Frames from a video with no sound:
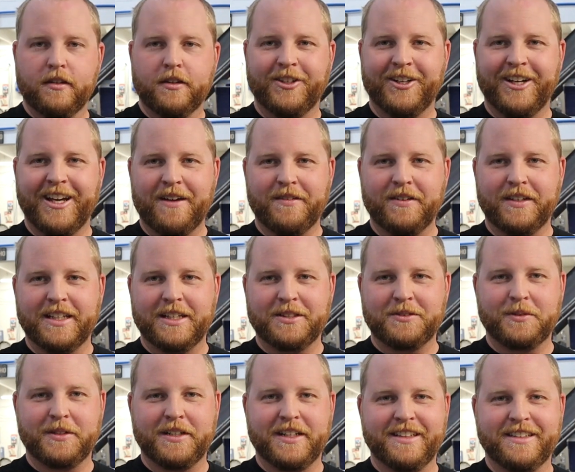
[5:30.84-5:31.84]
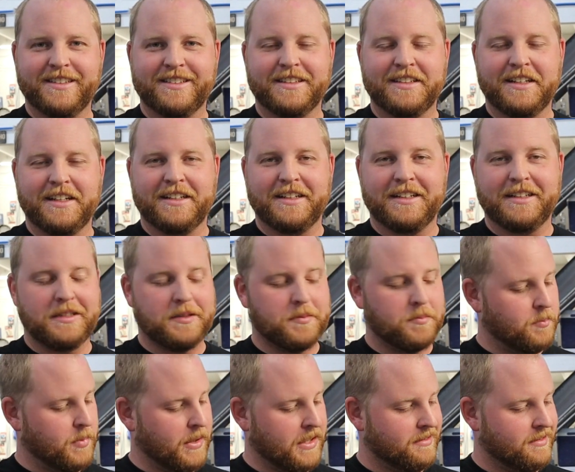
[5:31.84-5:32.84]
there you have it. That's what it is.
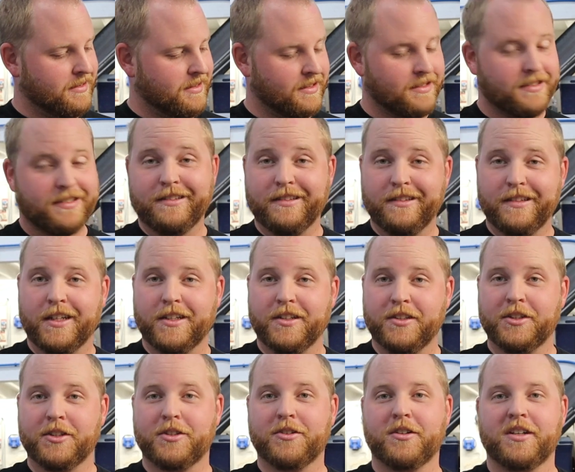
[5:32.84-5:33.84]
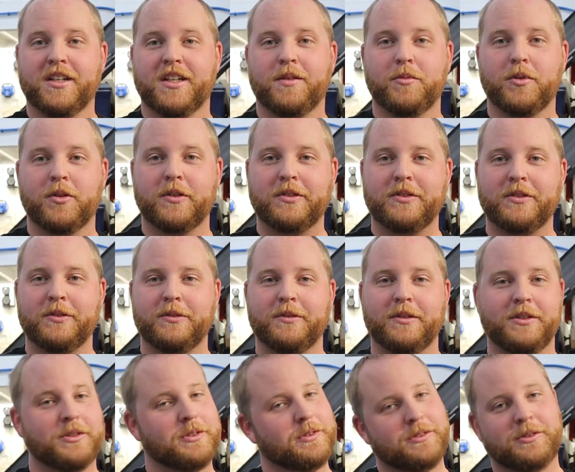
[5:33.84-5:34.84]
But it's not on the truck anymore, so
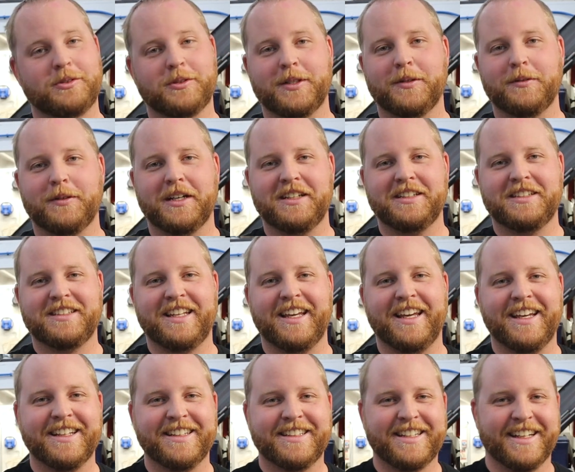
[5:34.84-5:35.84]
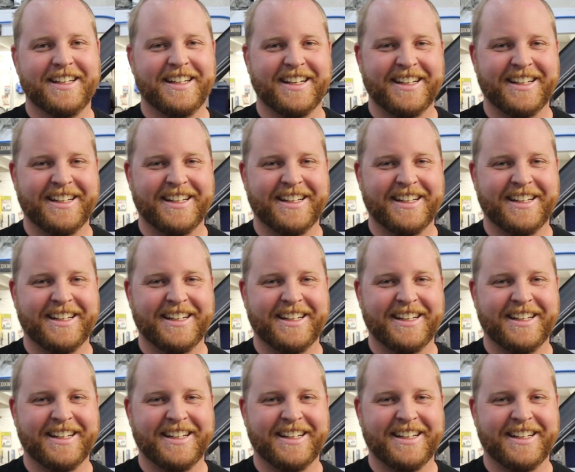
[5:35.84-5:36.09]
enjoy it while you see it.